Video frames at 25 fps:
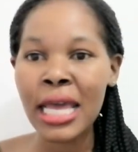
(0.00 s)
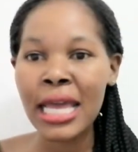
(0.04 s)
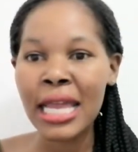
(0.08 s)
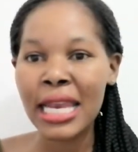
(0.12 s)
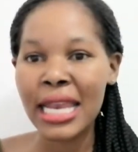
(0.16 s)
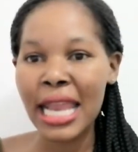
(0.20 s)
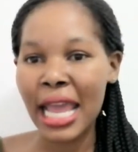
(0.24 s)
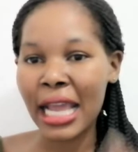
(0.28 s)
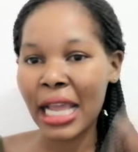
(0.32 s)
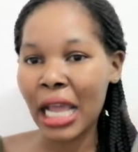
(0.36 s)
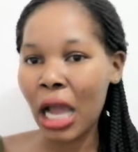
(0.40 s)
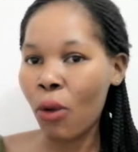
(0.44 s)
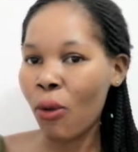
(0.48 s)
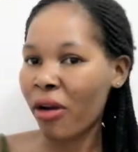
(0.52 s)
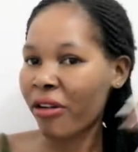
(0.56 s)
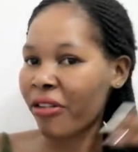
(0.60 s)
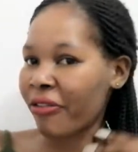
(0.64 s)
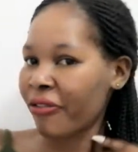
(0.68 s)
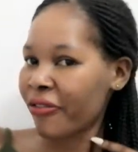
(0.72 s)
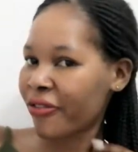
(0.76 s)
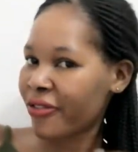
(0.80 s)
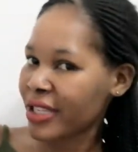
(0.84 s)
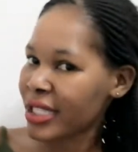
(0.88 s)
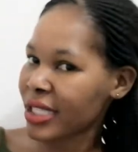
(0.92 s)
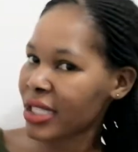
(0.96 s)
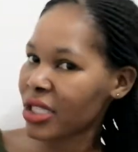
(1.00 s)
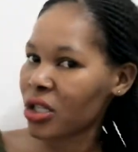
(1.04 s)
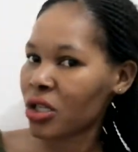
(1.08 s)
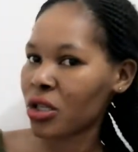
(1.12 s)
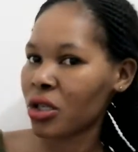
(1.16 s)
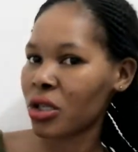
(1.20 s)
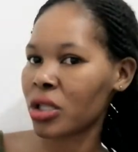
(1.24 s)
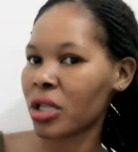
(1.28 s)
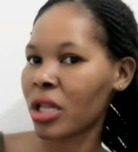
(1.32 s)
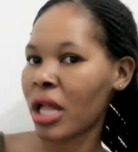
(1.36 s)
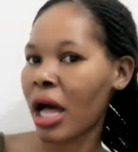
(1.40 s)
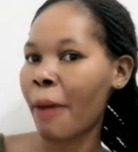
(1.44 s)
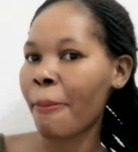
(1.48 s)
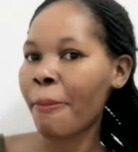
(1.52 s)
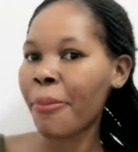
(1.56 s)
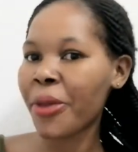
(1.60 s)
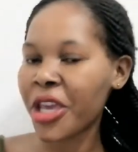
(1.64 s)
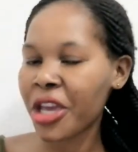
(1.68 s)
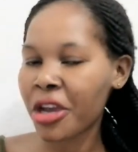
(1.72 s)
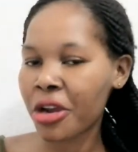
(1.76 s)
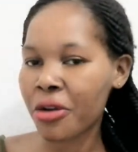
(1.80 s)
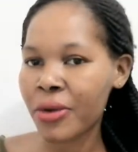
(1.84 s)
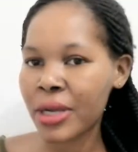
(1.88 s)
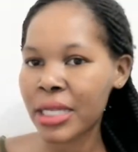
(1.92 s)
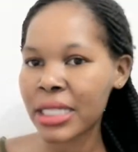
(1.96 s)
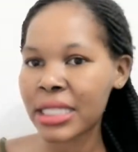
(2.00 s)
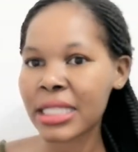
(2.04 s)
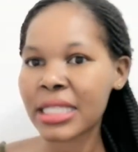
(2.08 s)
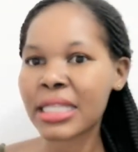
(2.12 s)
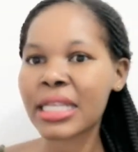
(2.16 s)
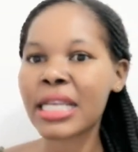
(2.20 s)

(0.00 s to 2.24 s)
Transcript: like our physical appearance,